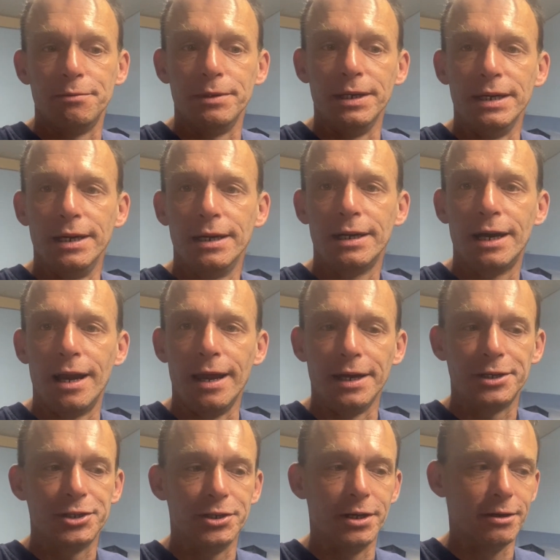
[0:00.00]
be
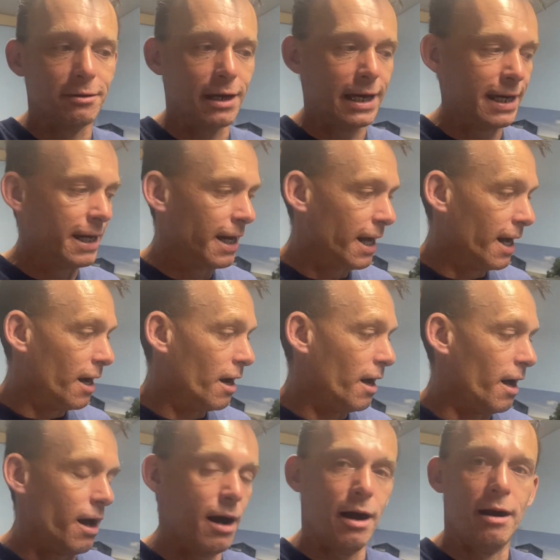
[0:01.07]
collection only,
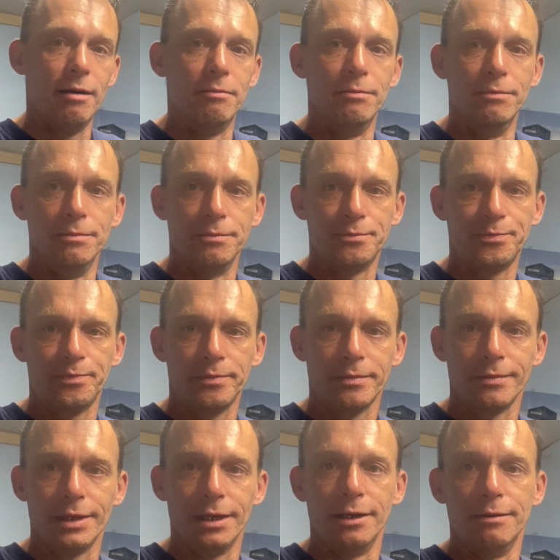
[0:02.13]
and
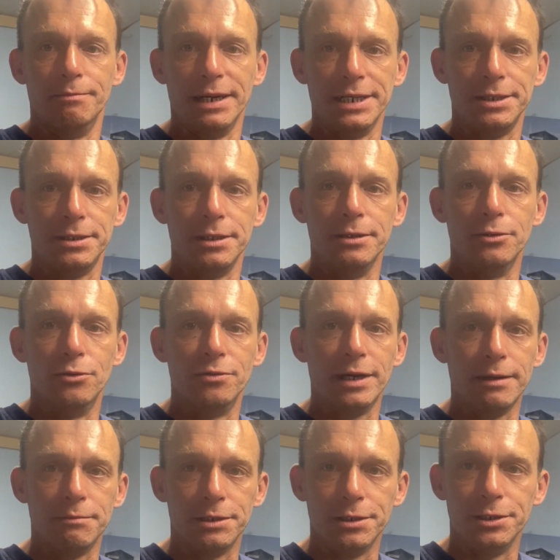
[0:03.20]
I'm based in
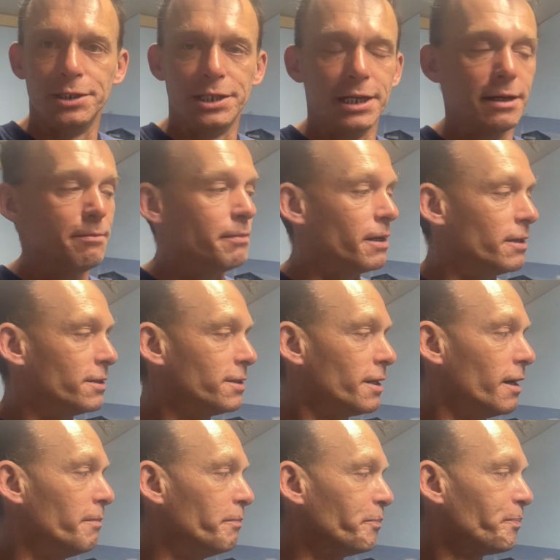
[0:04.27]
Northamptonshire, but
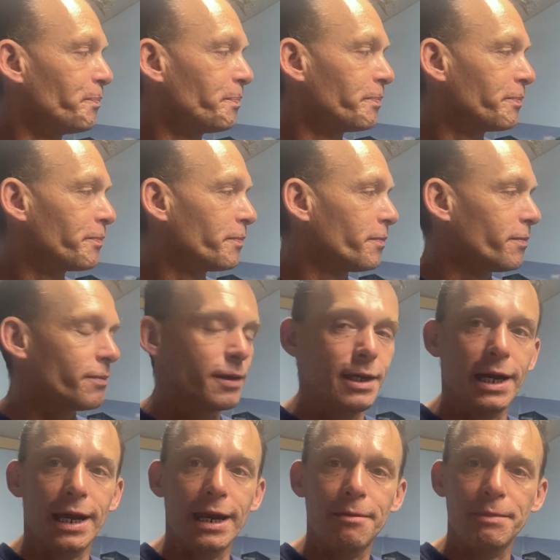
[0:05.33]

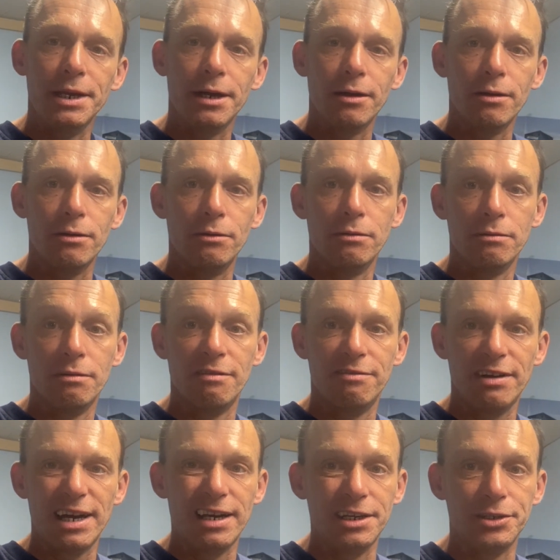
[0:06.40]
yeah, let me know
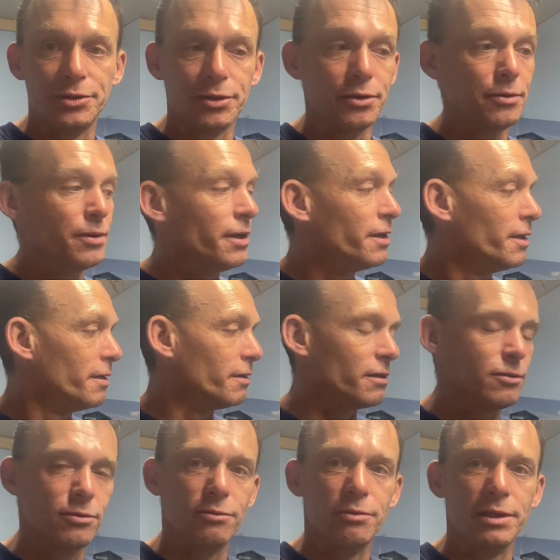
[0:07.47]
fairly soon,
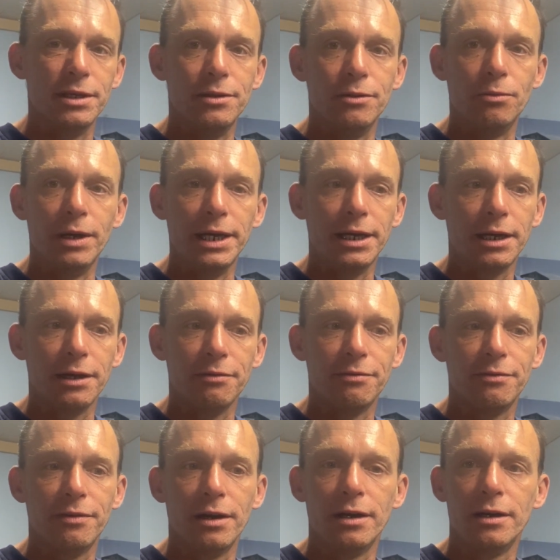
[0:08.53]
sort of within the week,
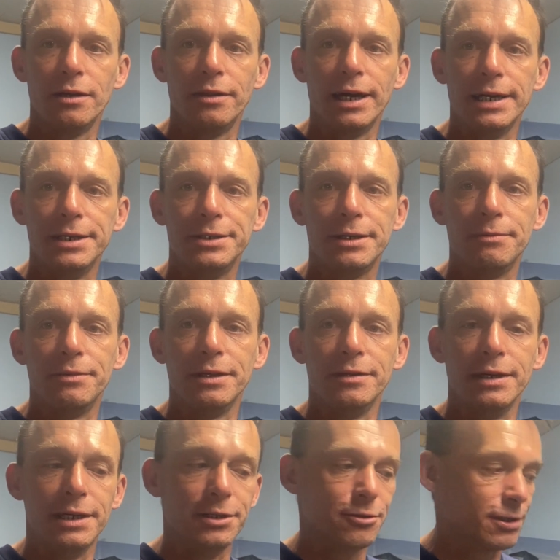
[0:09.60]
if that is something that
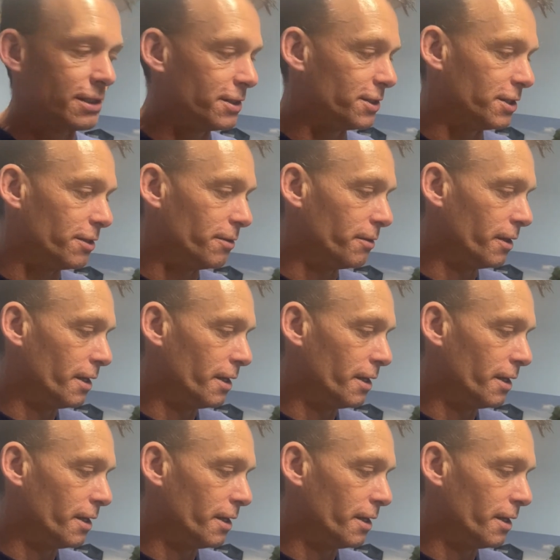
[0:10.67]
interests you.